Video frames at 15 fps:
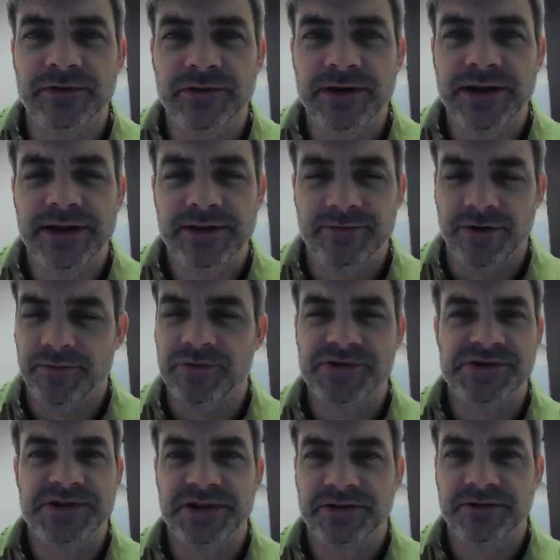client
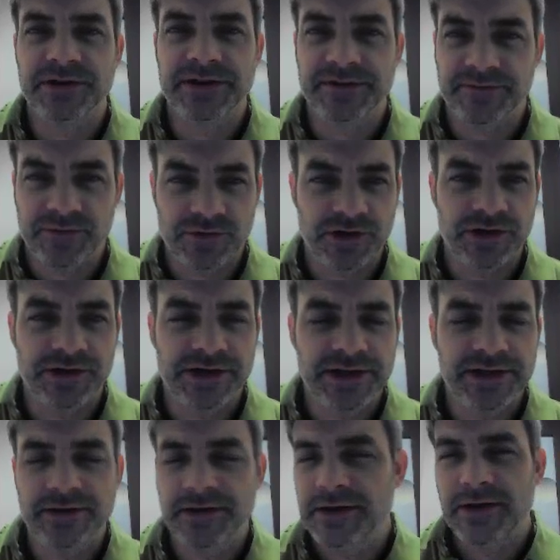representing client for
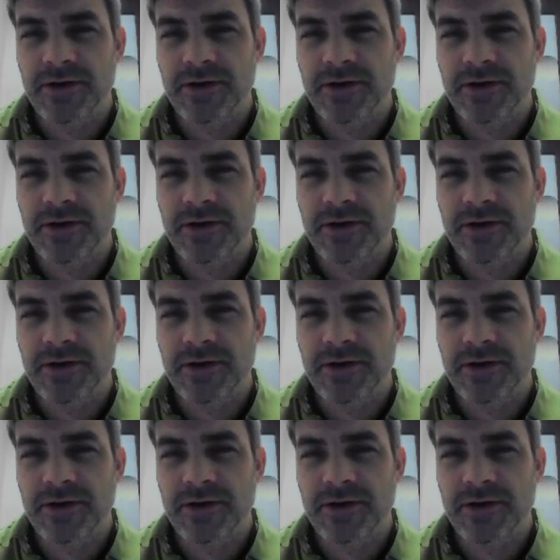auditing,